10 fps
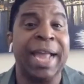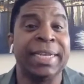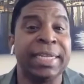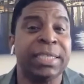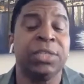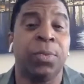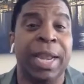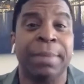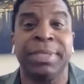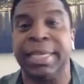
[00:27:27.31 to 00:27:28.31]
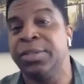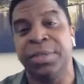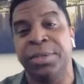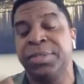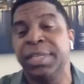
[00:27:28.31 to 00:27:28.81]
And this is what I'm saying. You
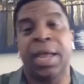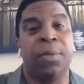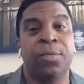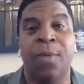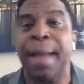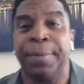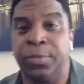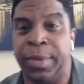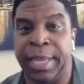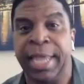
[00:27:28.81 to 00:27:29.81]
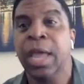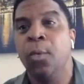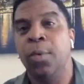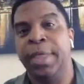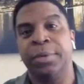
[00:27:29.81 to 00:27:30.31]
see, you see that with rappers where they
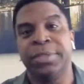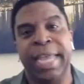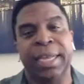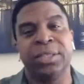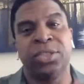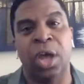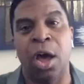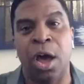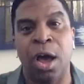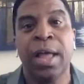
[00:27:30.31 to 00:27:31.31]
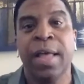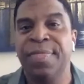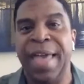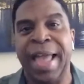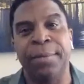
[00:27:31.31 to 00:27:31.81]
where they will take a song
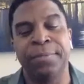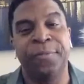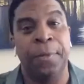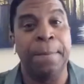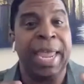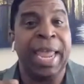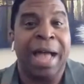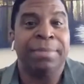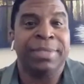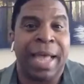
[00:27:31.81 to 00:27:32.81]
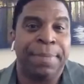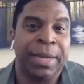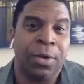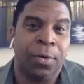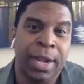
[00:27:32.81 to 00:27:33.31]
that, for me, I'm stopping
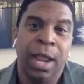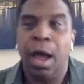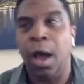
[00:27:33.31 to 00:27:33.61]
and going,